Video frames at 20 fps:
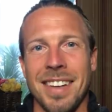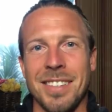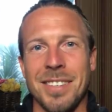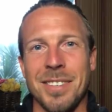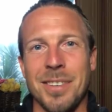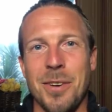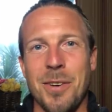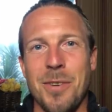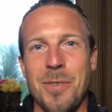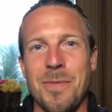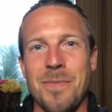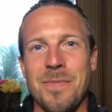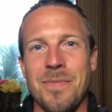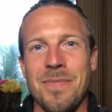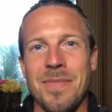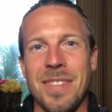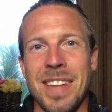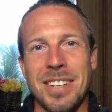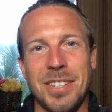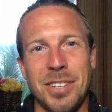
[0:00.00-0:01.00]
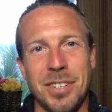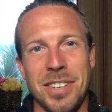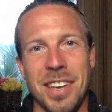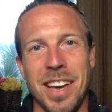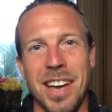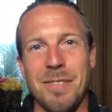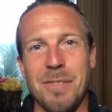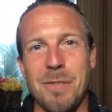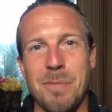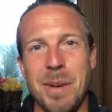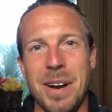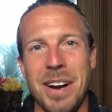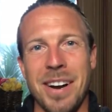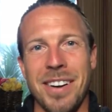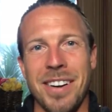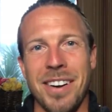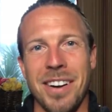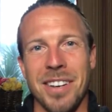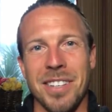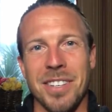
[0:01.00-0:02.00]
So that's just kind of a
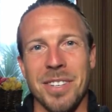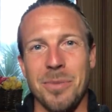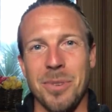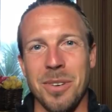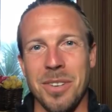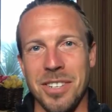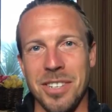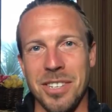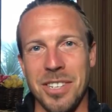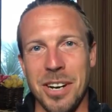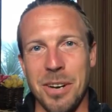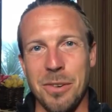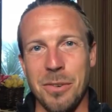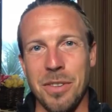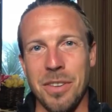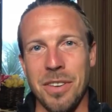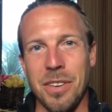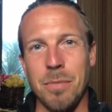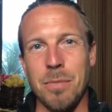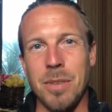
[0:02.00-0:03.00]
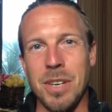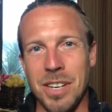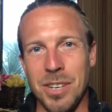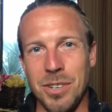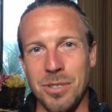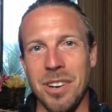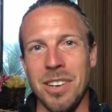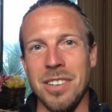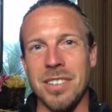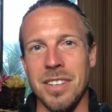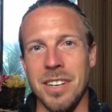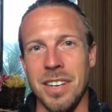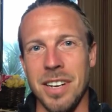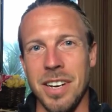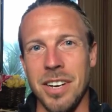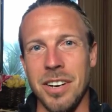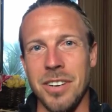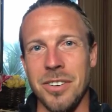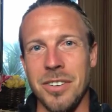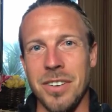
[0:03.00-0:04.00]
paradox I wanted to share with you. It'd be interesting to
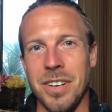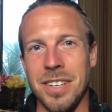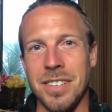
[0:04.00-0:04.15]
hear your